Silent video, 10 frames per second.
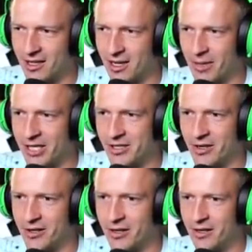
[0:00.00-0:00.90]
Come on,
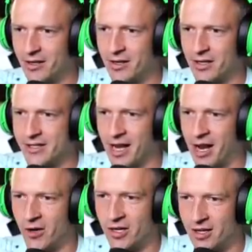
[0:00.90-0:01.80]
dude. Let's
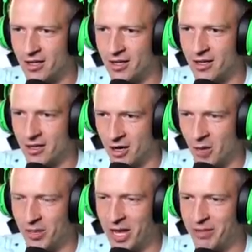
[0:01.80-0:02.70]
go.
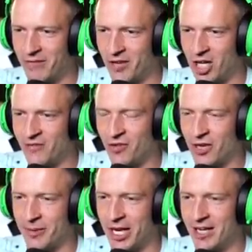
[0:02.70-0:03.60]
Open up the vault
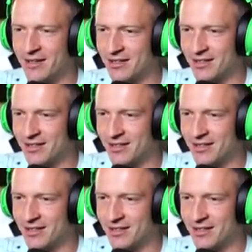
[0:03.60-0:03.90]
for me.